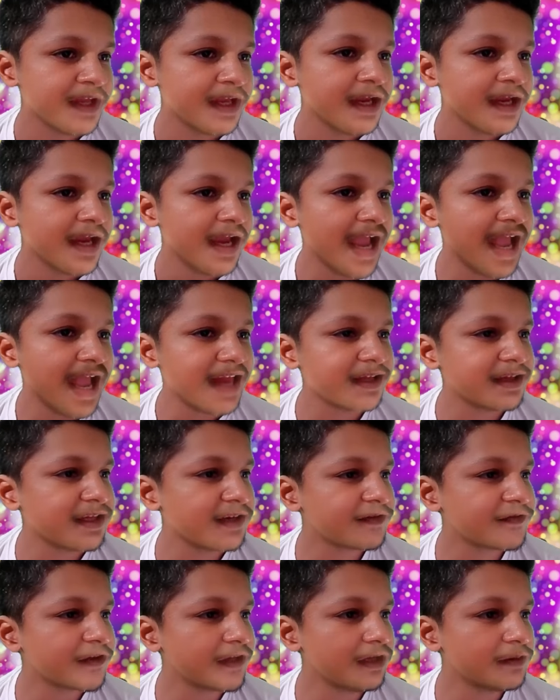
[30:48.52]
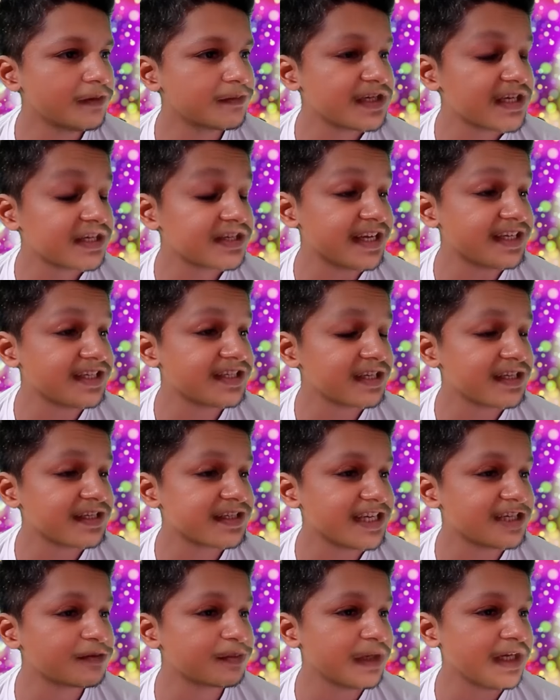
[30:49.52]
And in the film's central
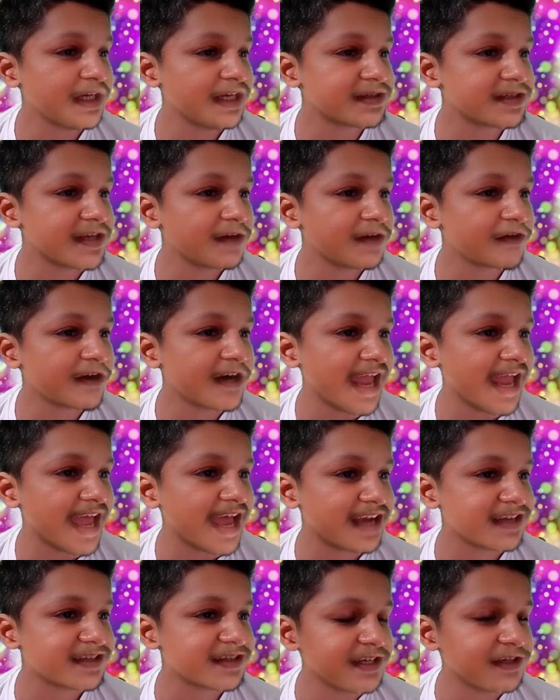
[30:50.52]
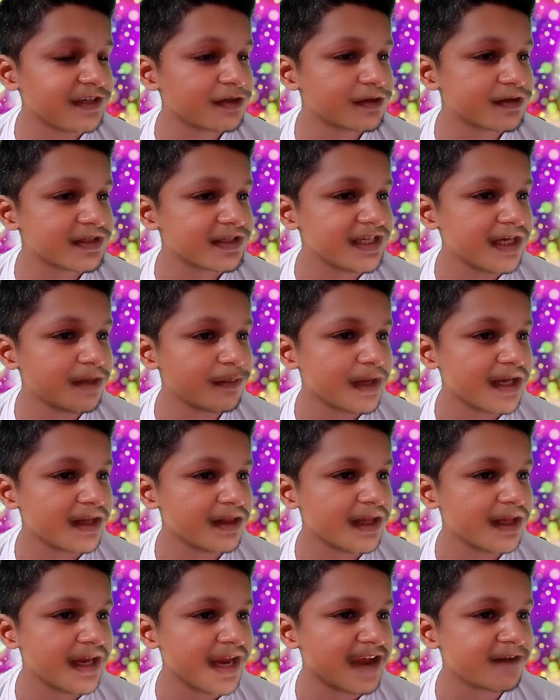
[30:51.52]
set piece, Cipher hacks into
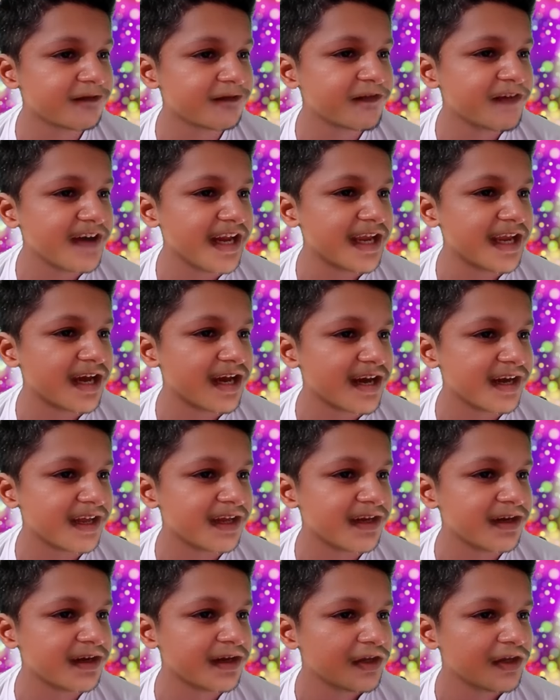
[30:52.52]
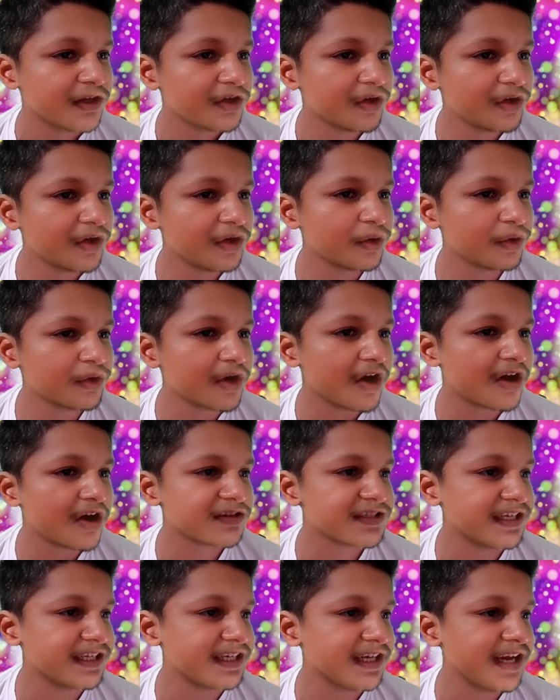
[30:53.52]
seemingly every car in New
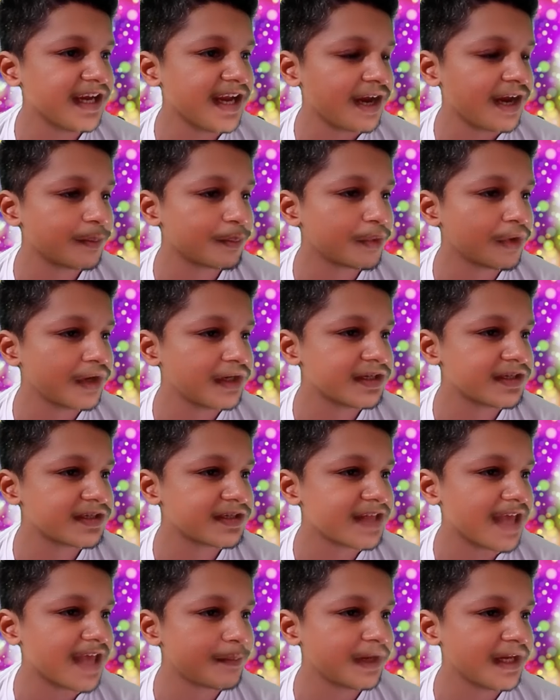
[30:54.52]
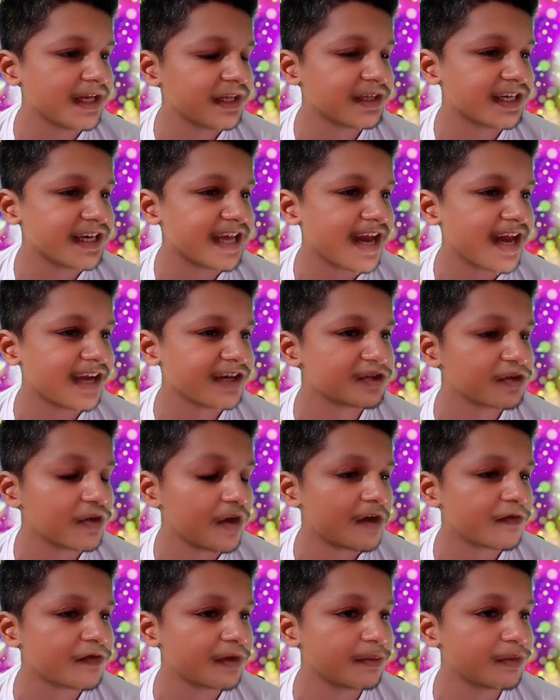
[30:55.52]
York City and points them in the direction
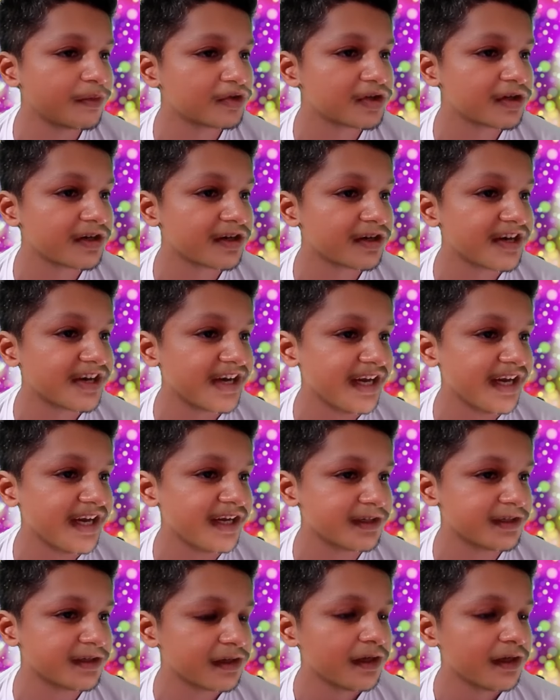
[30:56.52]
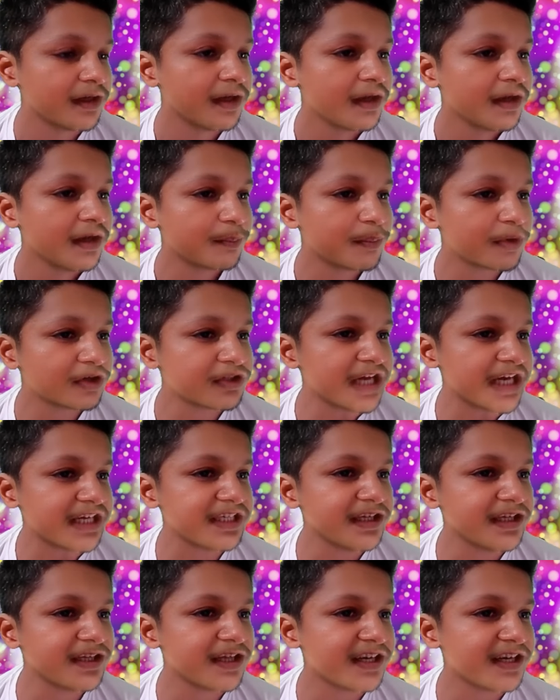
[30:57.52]
of a motorcade
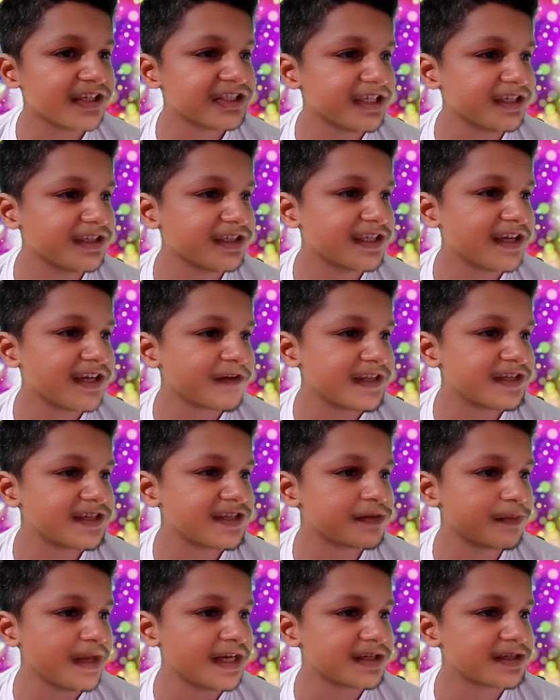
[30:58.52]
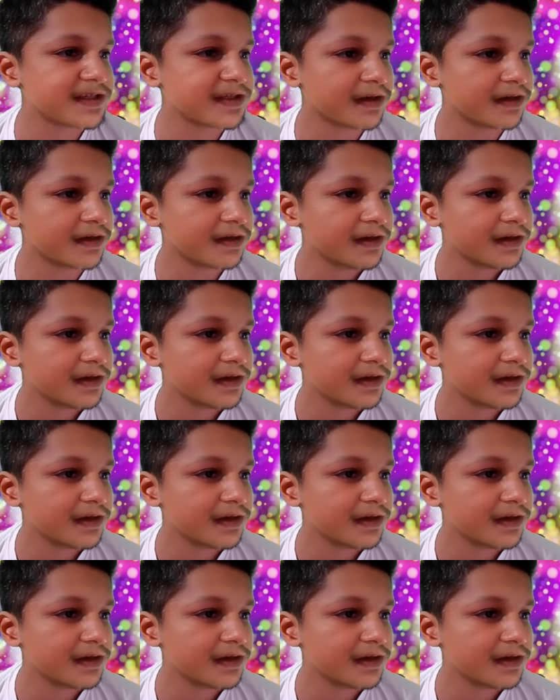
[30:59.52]
protecting the Russian defense minister.